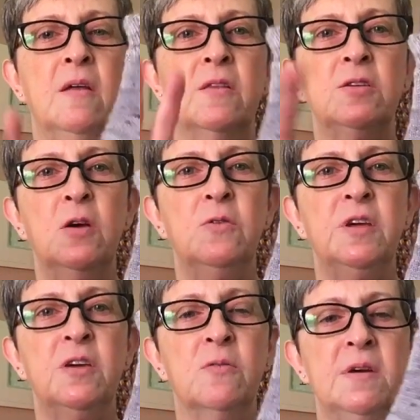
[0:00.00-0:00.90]
the toe
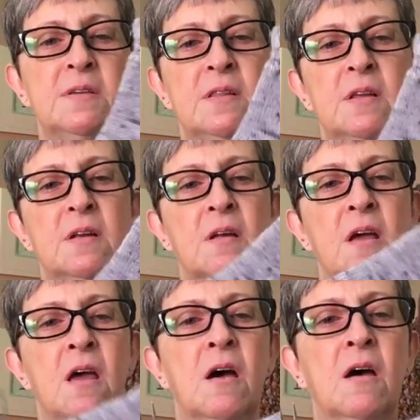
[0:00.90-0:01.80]
decrease, and then
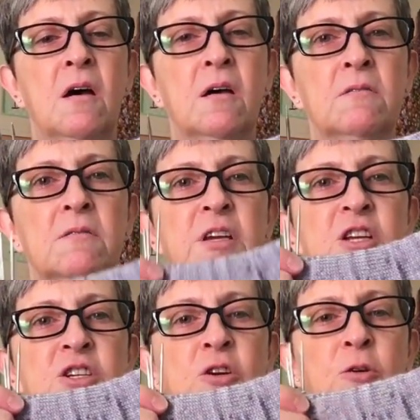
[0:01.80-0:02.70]

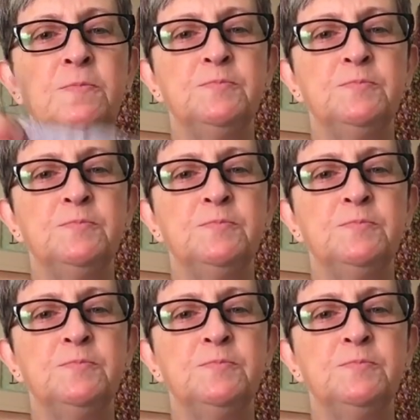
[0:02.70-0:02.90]
Kitchener.